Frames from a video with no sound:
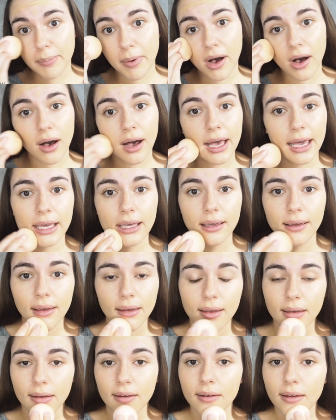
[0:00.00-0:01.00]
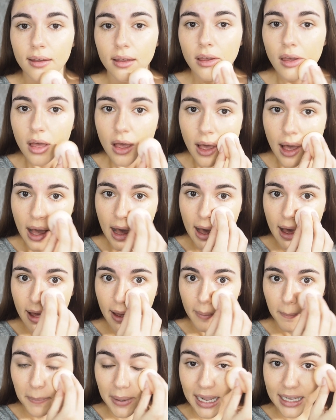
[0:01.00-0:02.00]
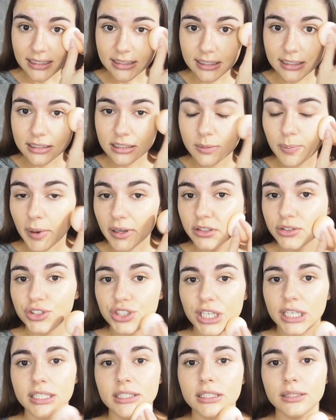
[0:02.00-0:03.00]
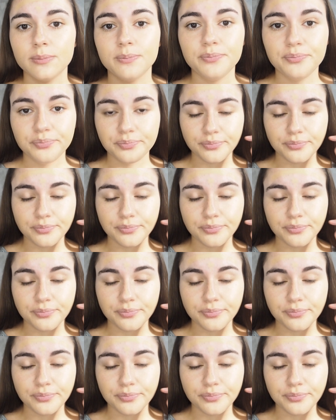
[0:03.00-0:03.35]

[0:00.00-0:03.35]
Pie blending sponges.